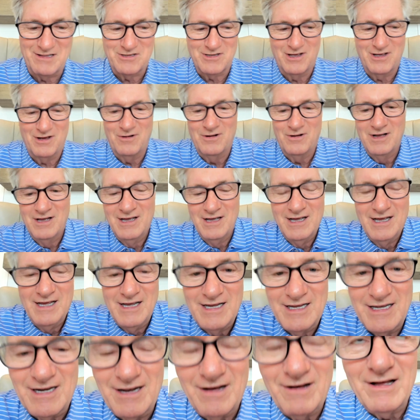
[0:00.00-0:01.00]
So,
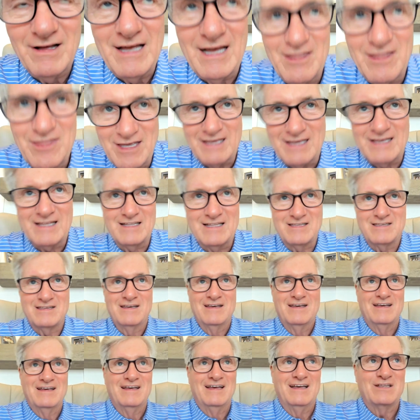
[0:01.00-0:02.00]
you know, I think
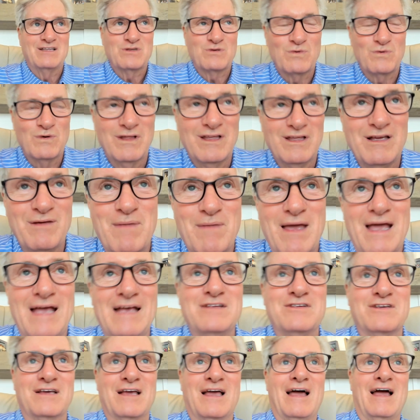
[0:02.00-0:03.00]
it's really
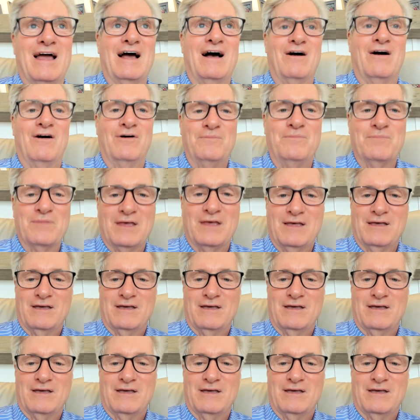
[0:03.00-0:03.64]
amazing how,